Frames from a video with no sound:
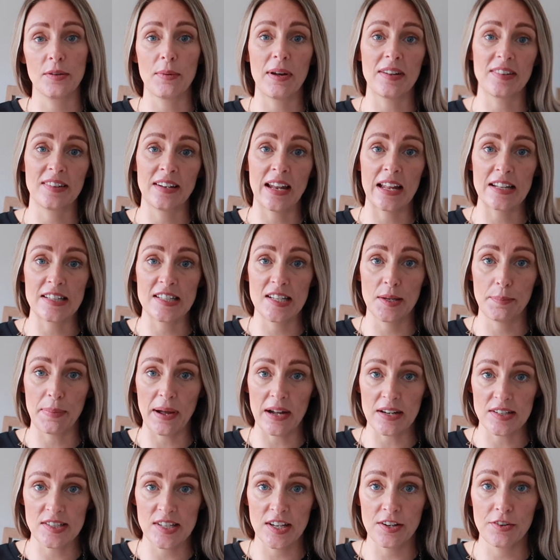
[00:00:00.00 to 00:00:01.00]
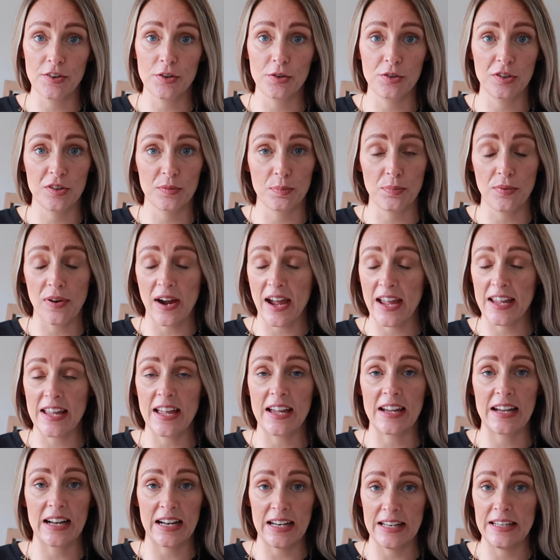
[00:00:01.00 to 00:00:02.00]
so as an antibacterial spray,
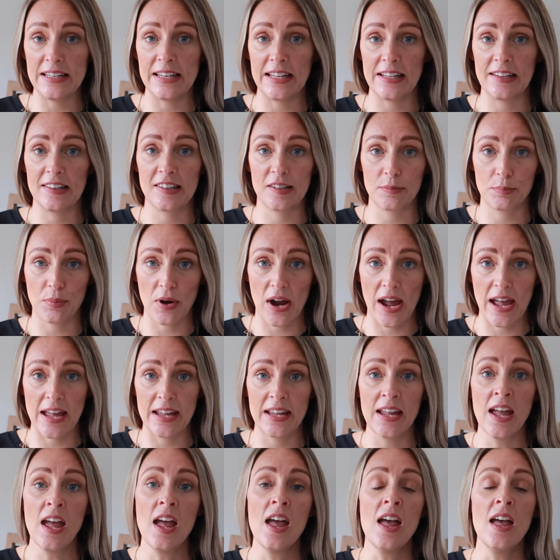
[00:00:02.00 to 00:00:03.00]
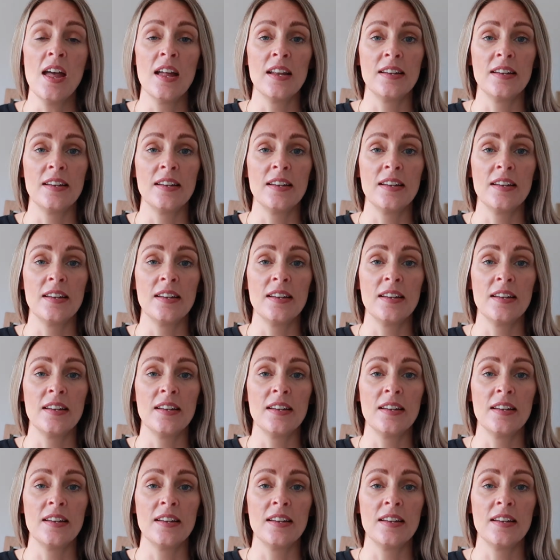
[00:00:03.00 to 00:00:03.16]
a cleaning spray.